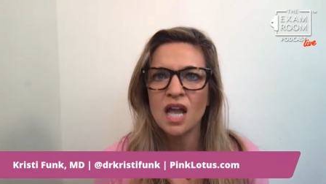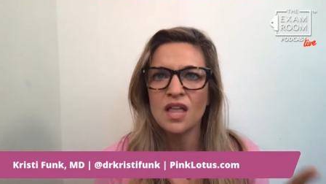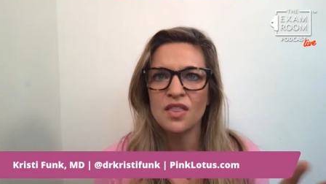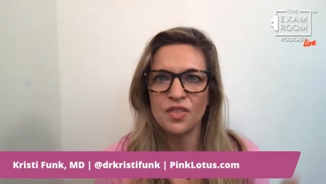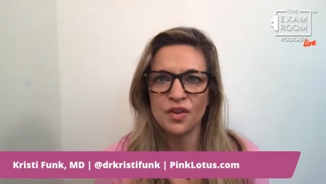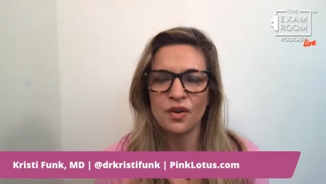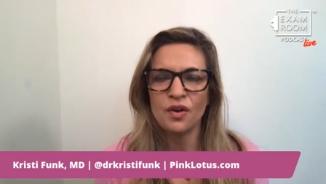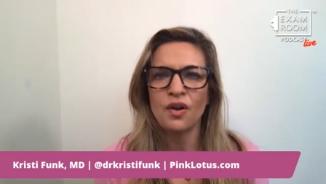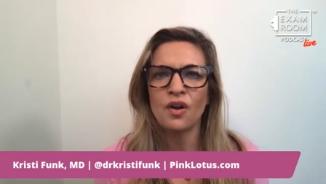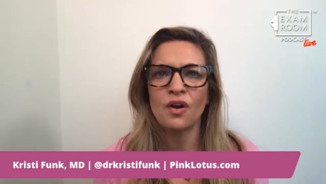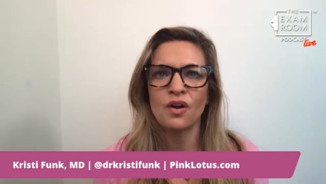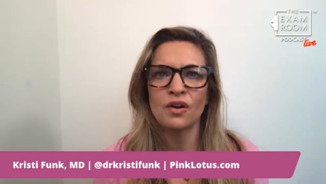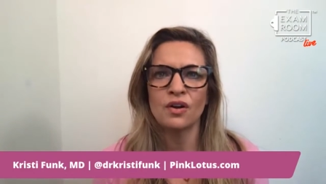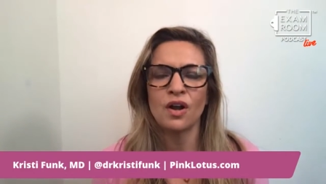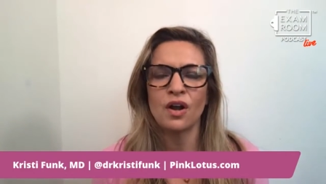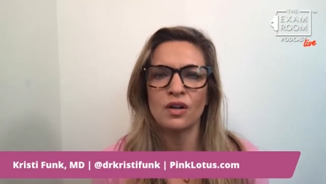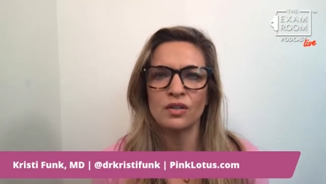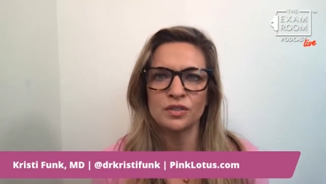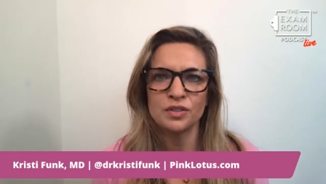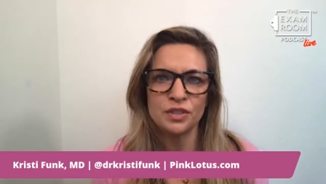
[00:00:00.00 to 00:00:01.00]
there are
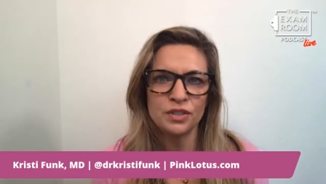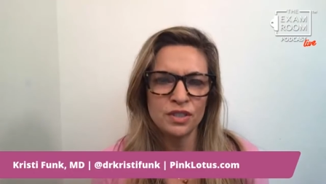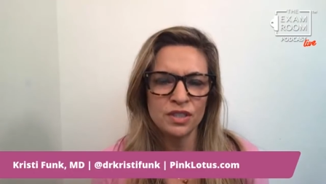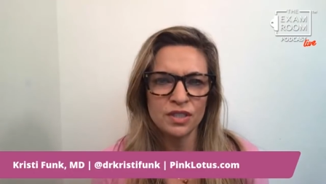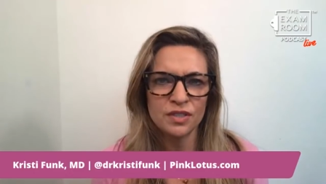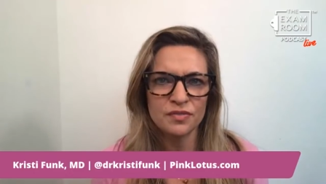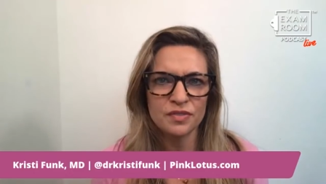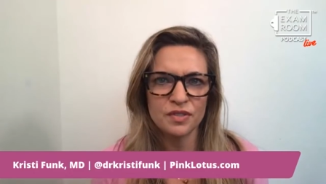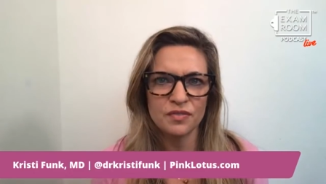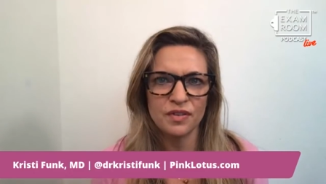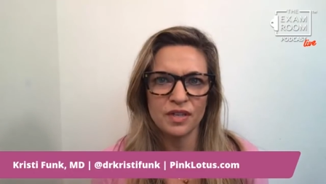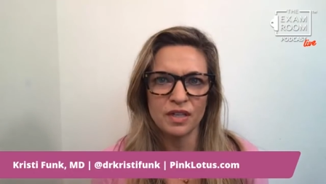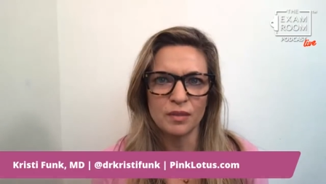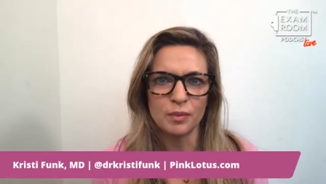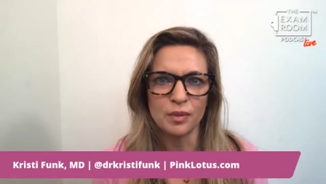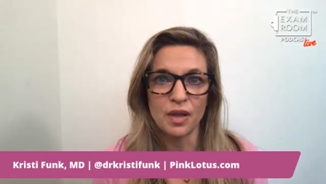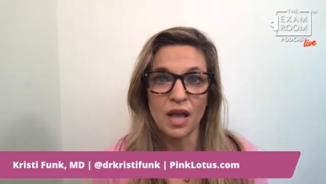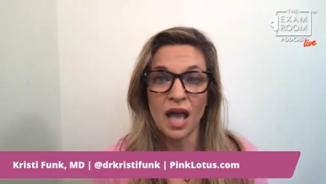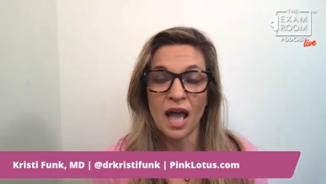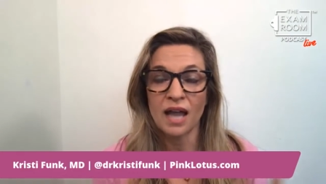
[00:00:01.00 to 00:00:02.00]
alternatives
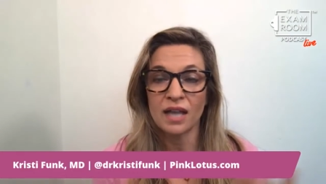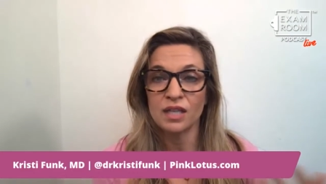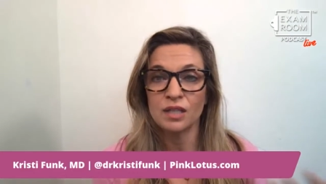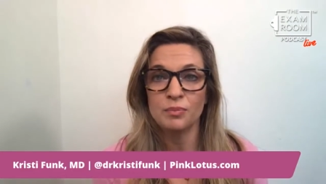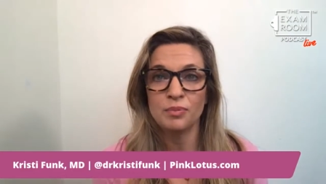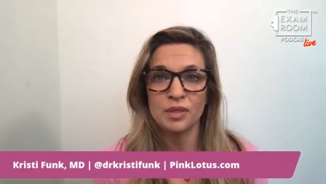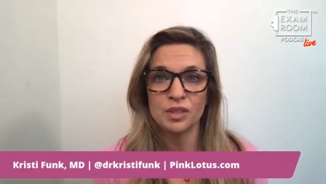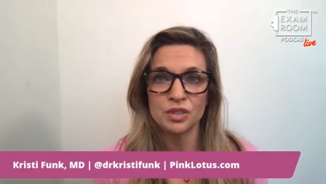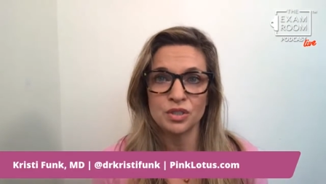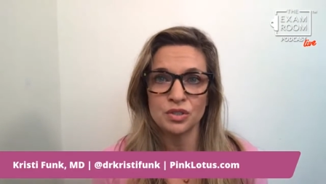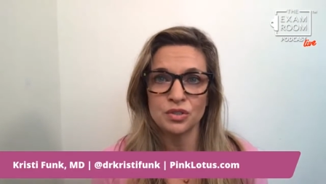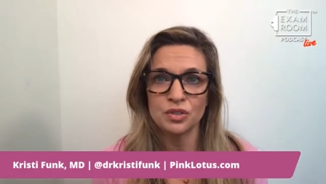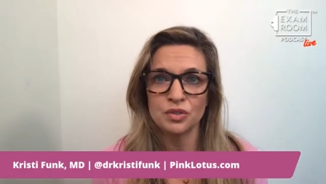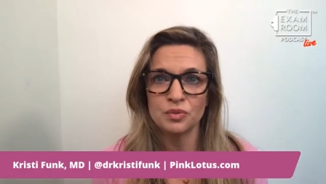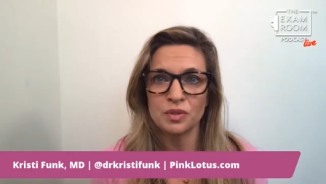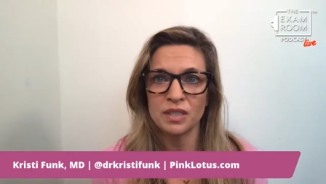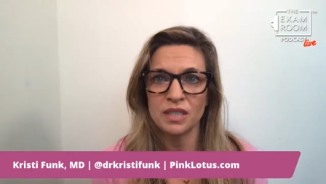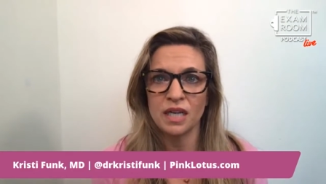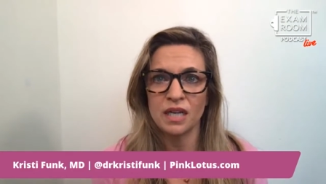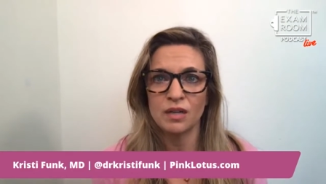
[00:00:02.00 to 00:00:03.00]
available. Acupuncture is
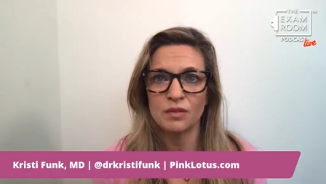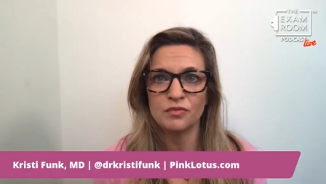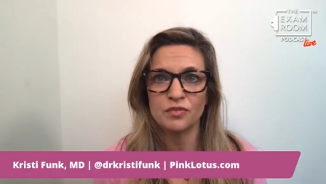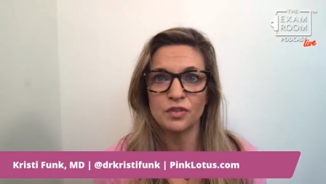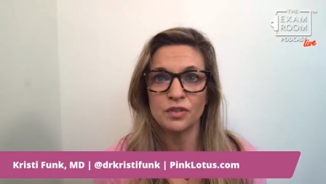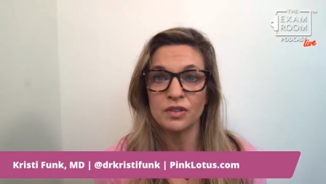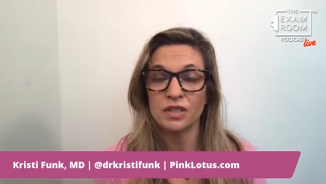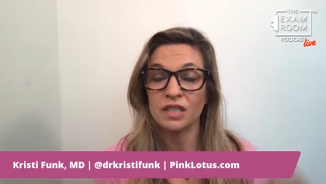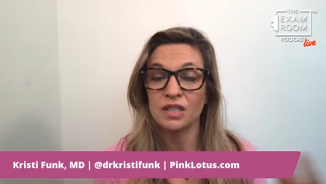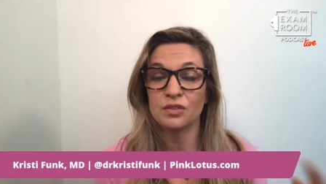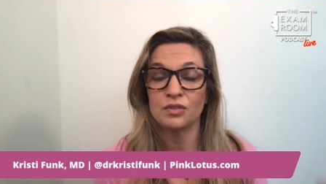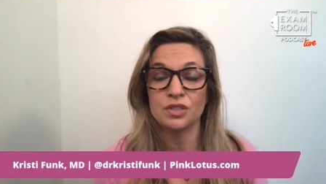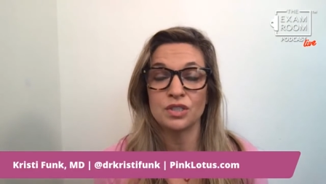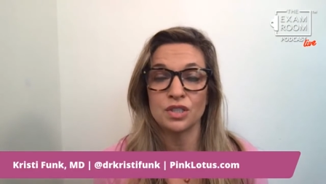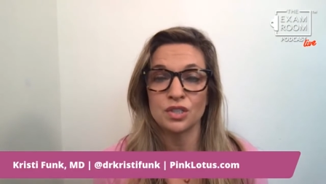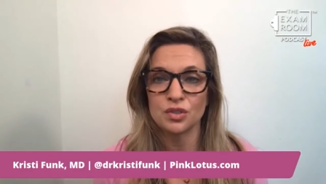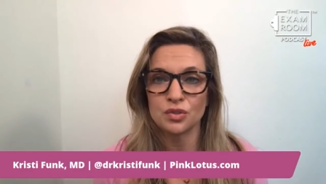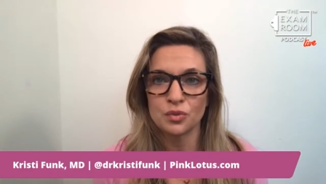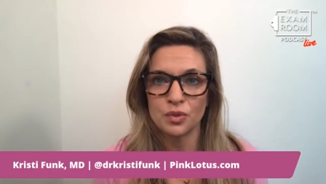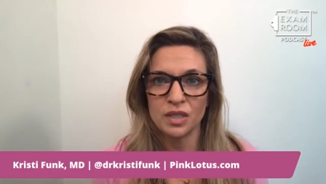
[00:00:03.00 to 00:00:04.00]
really helpful, increasing
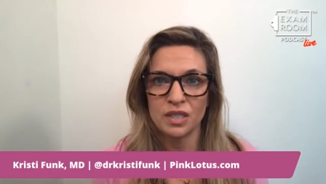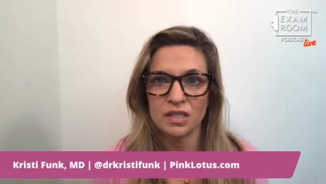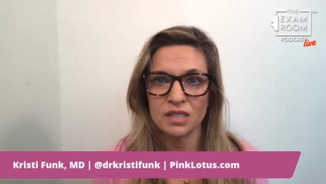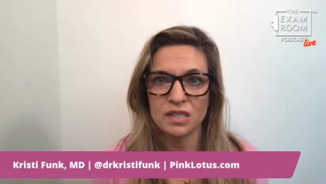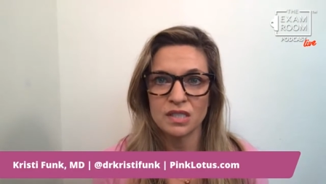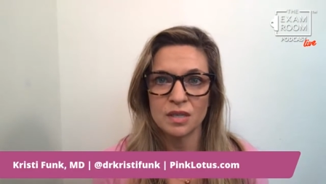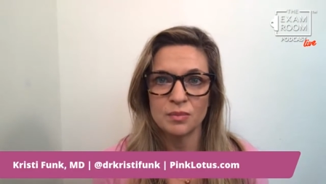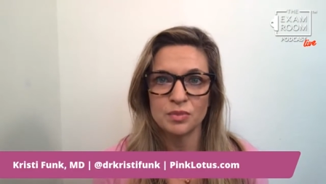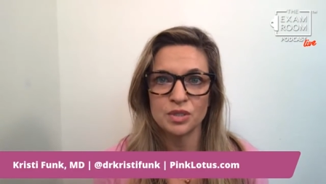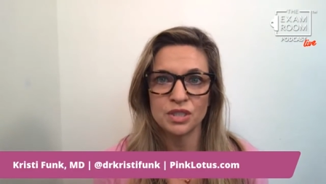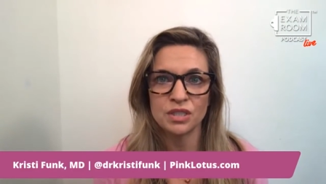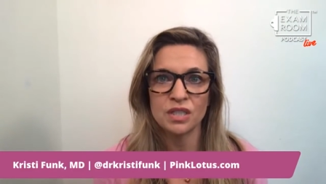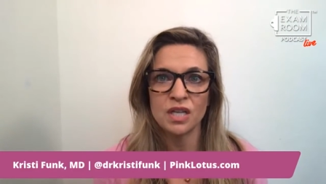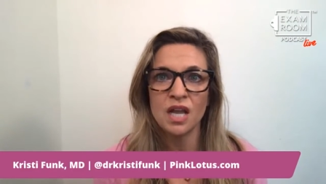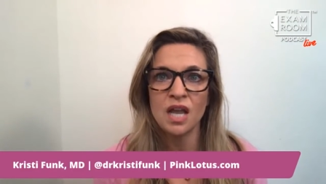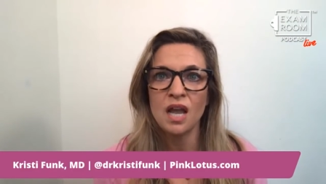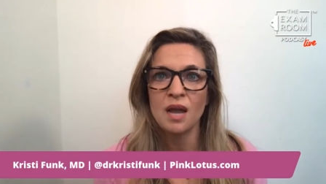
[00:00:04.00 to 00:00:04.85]
soy consumption.